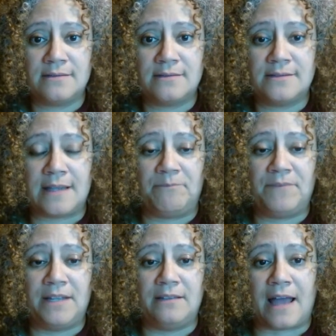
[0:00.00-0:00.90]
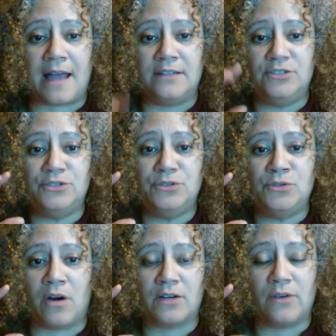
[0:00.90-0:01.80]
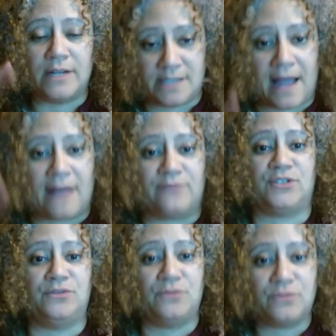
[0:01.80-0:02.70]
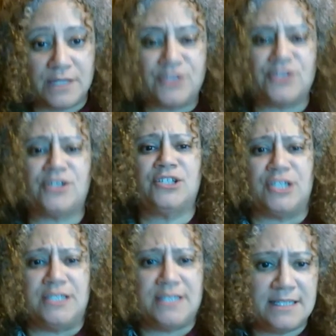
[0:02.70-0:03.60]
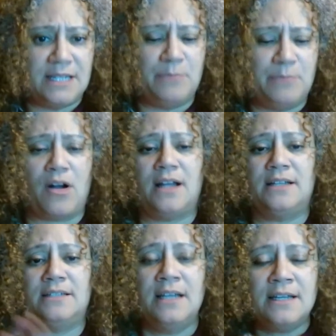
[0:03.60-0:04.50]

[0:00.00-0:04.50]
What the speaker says: something that you are going to have to research and dig deep on,